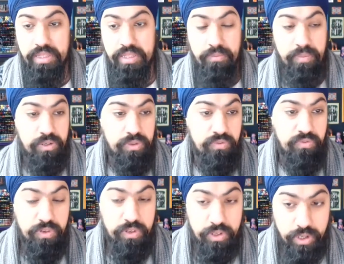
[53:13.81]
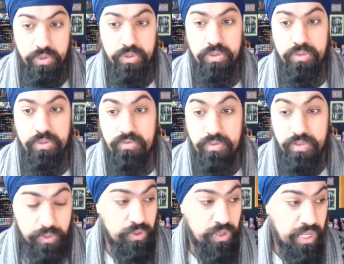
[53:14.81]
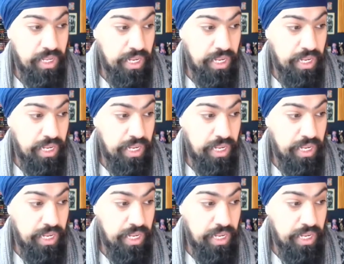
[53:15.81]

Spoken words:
They've been doing some phenomenal